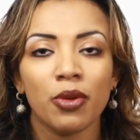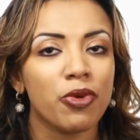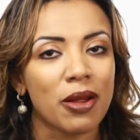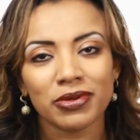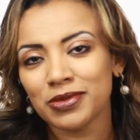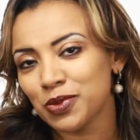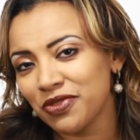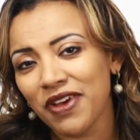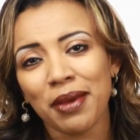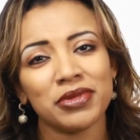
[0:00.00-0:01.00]
Problems with
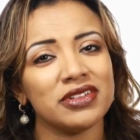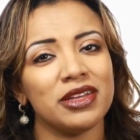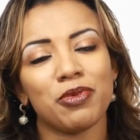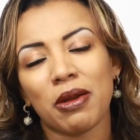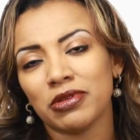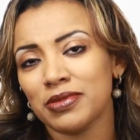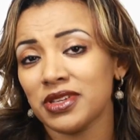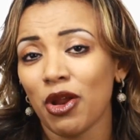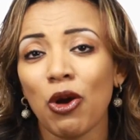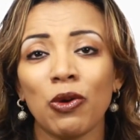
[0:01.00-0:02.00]
family,
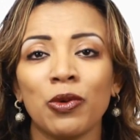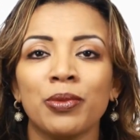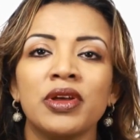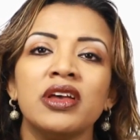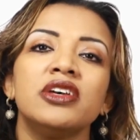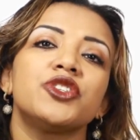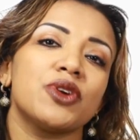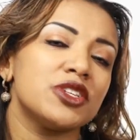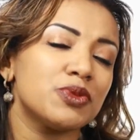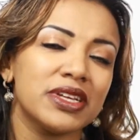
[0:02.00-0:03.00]
problems at home,
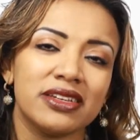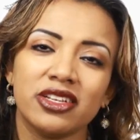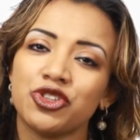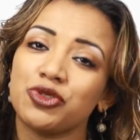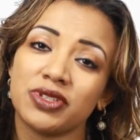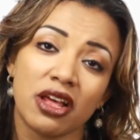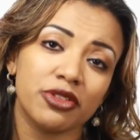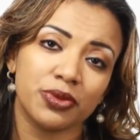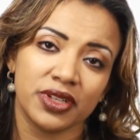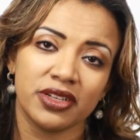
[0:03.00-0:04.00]
stress-related issues,
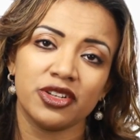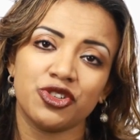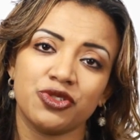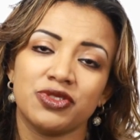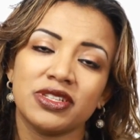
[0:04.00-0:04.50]
health-related issues.